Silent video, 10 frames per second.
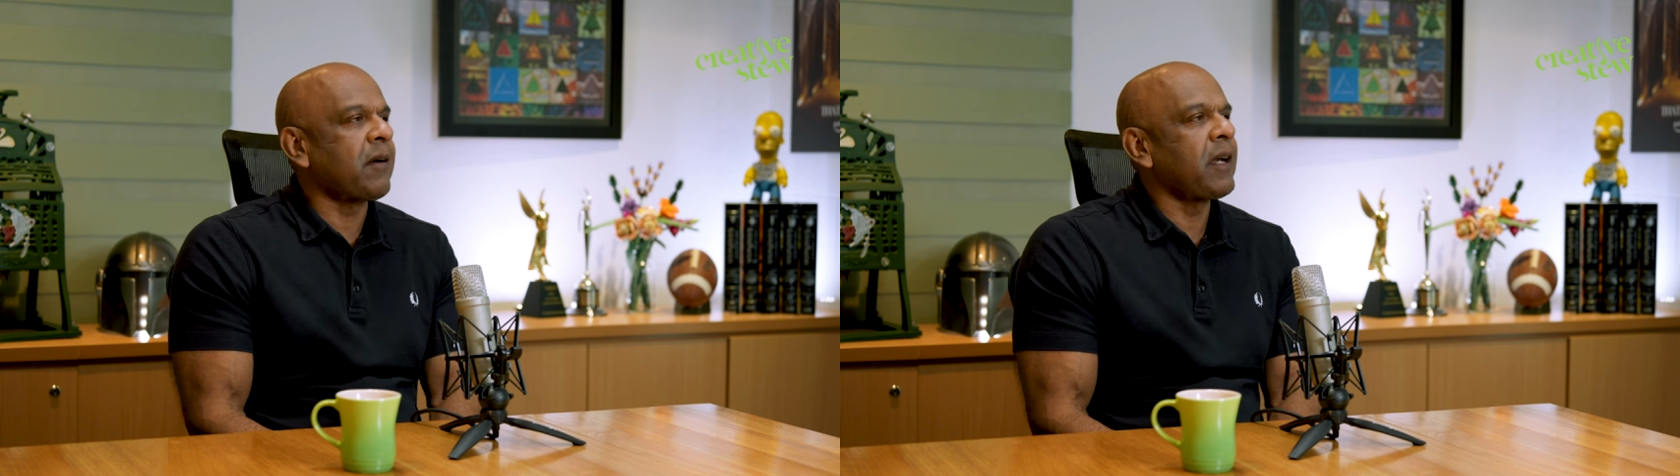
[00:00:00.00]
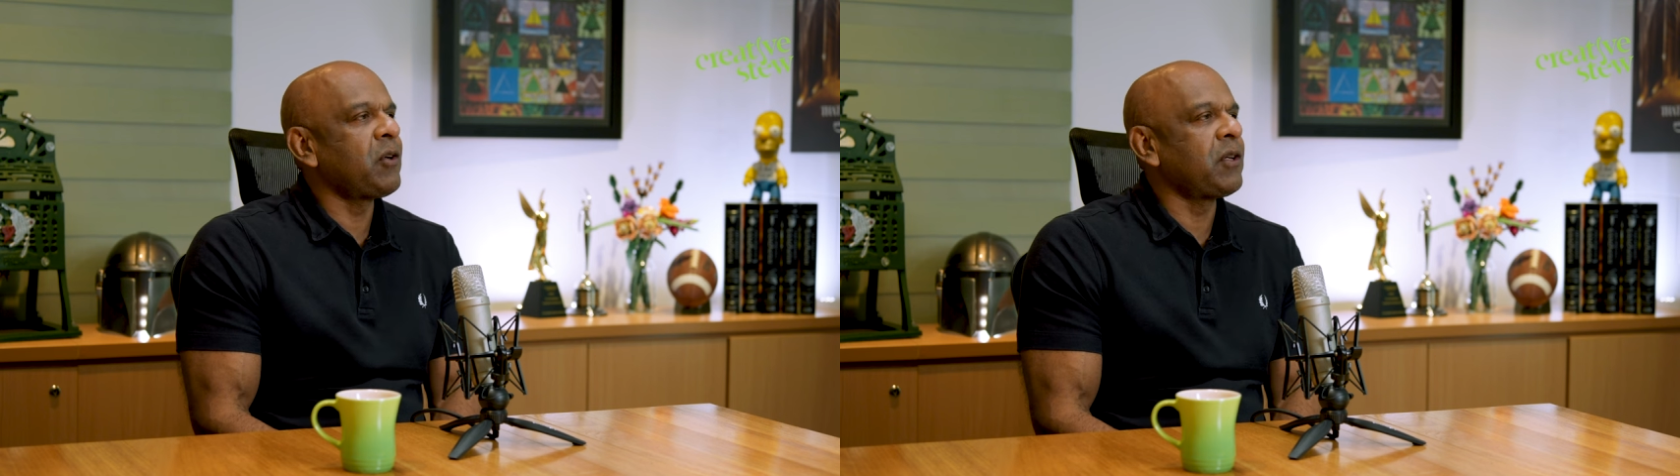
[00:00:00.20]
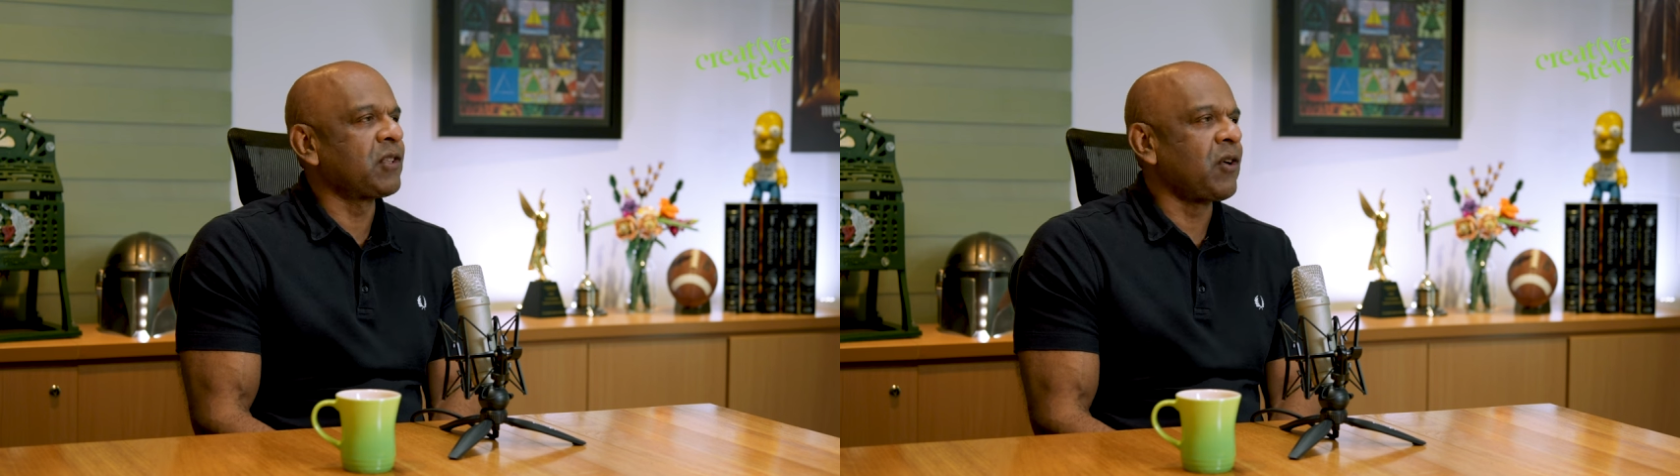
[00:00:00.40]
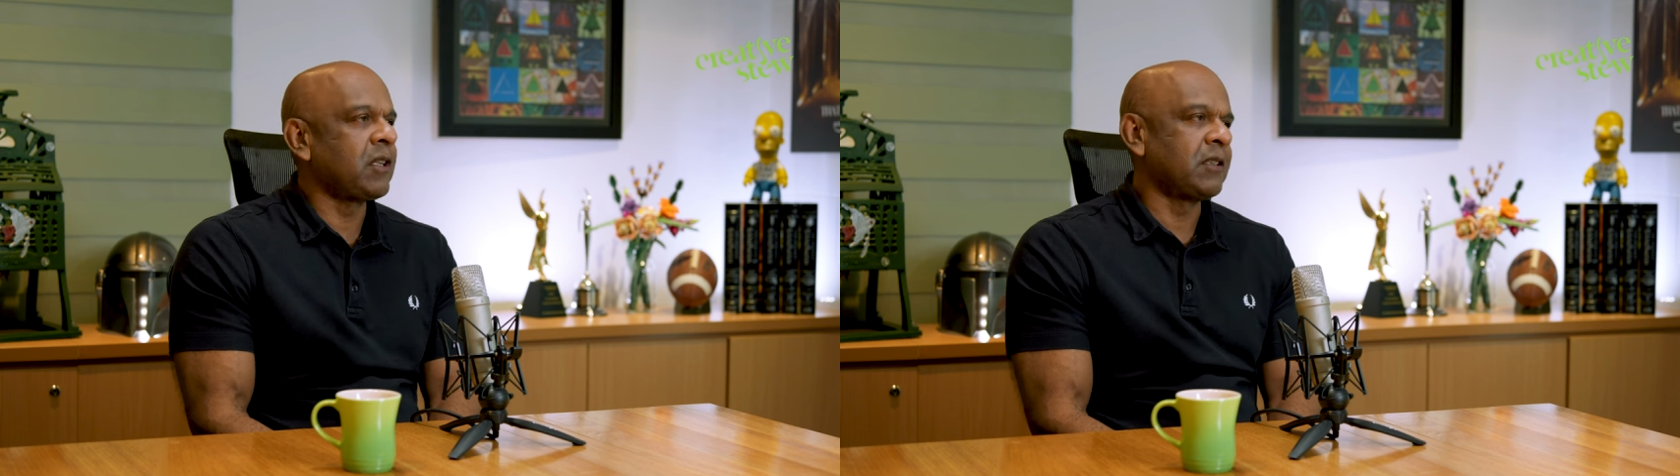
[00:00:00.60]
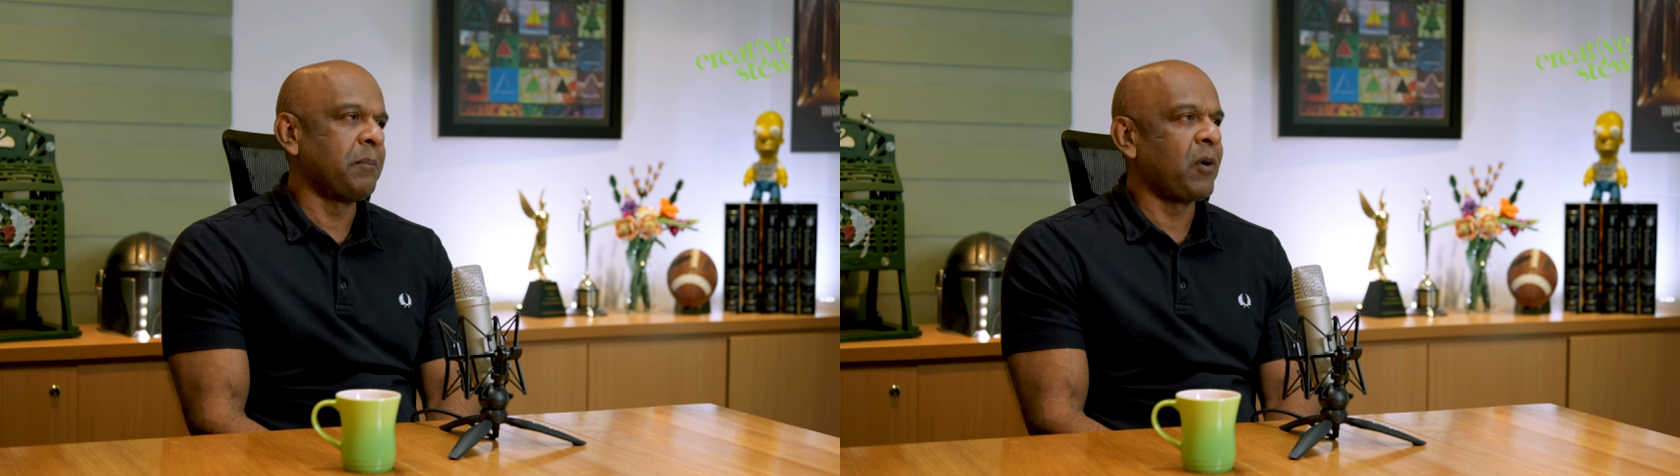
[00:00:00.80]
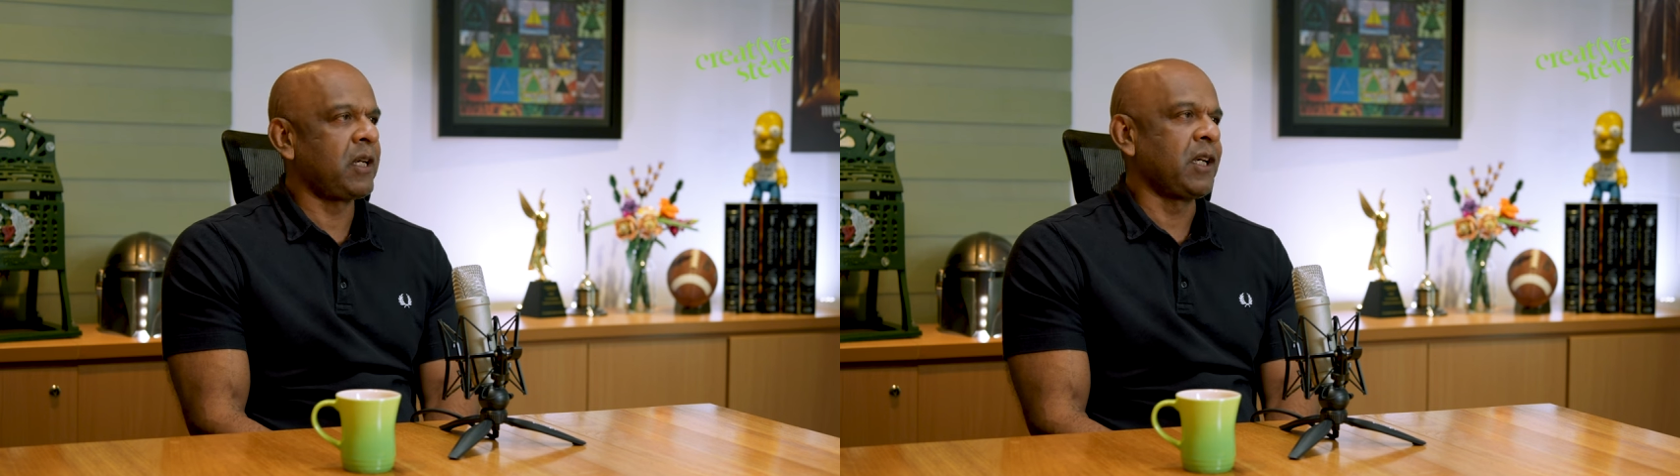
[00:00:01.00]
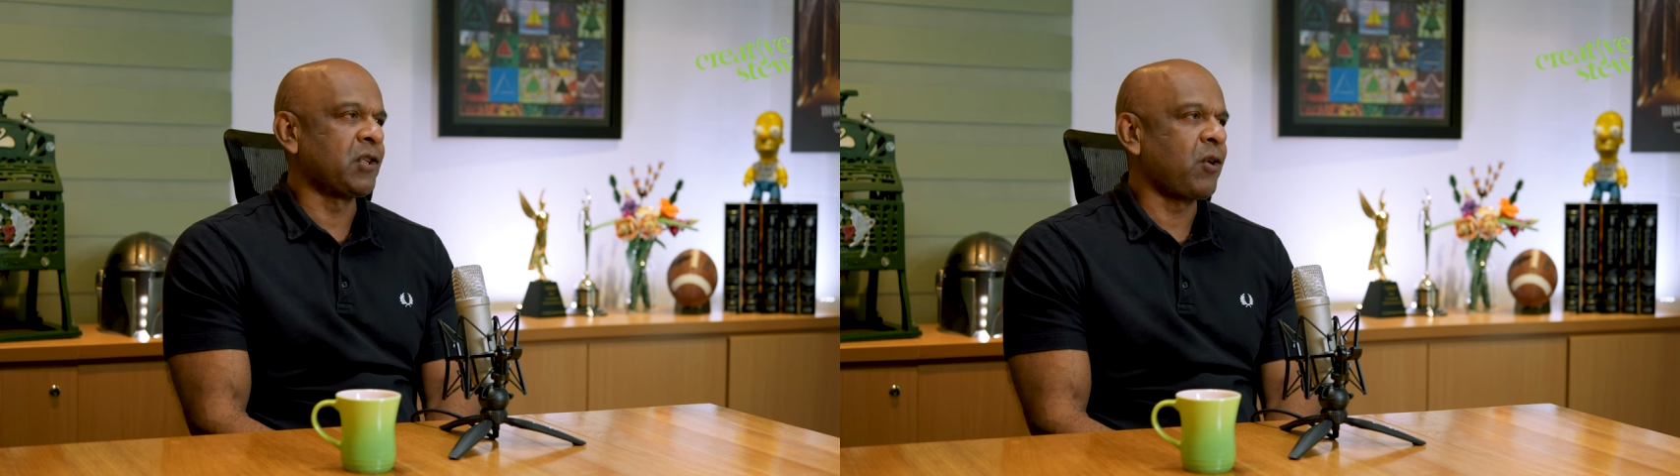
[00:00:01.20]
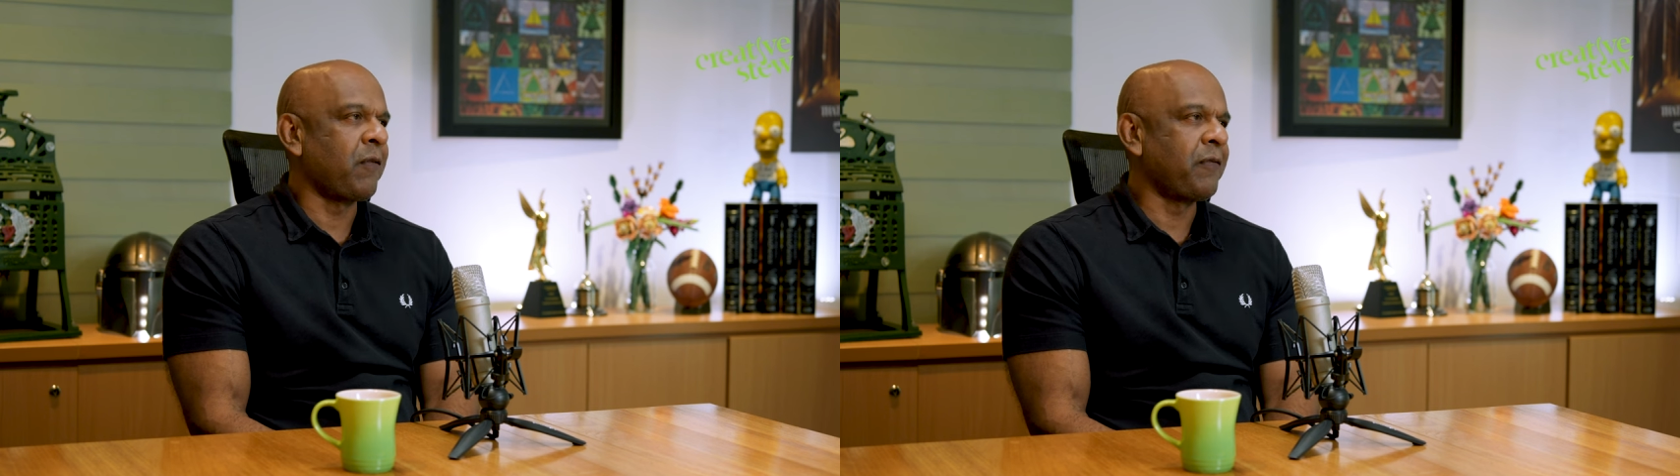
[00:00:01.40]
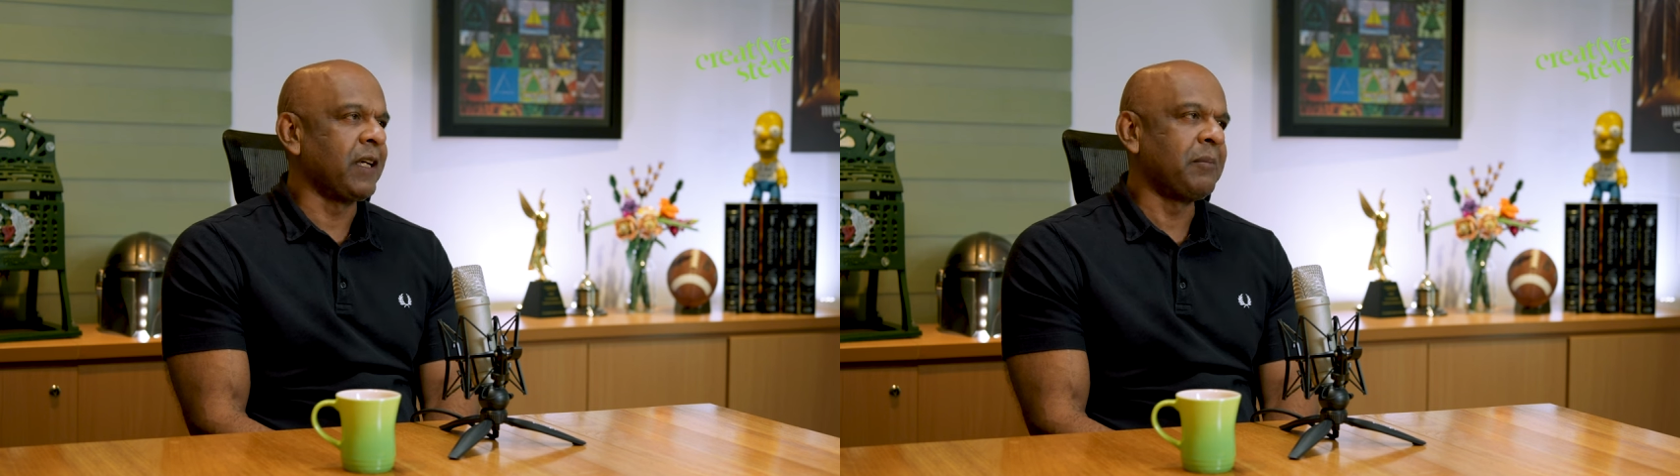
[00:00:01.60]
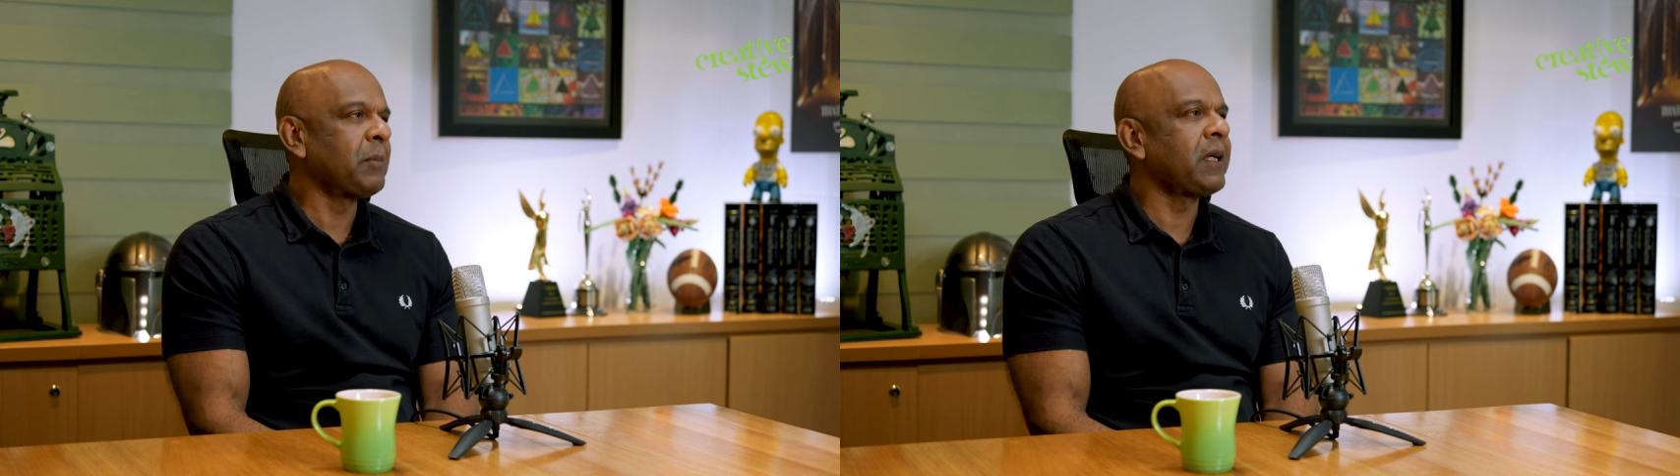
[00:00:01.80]
radio is not as important as
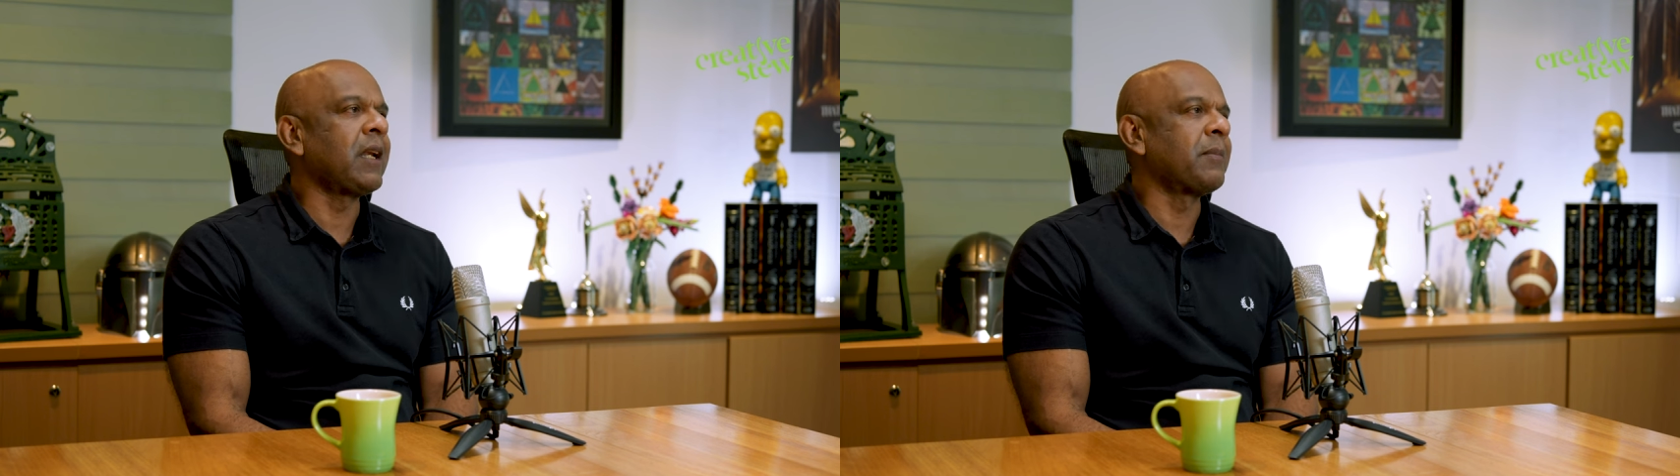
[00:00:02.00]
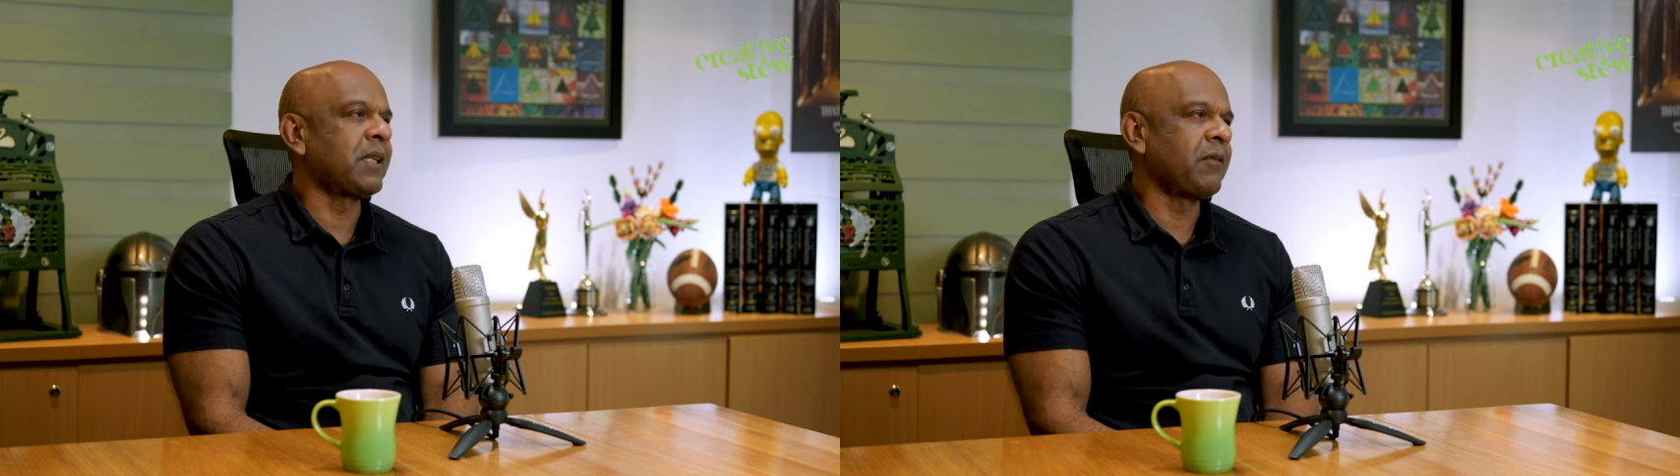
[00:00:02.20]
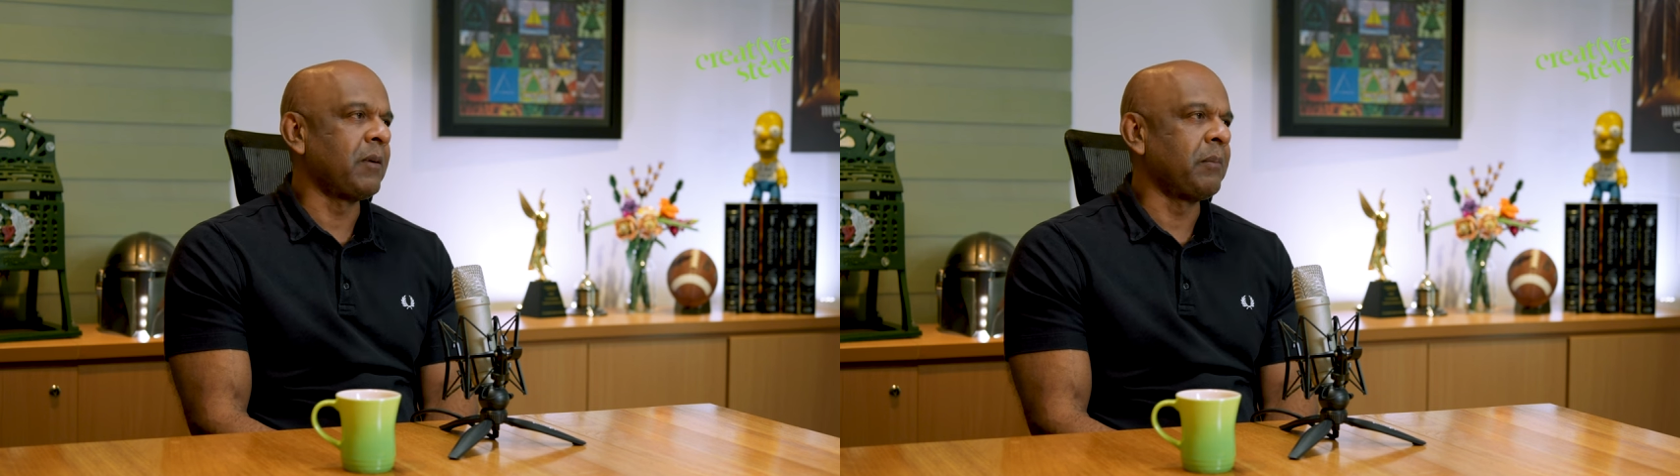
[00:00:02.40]
coffee, and people get upset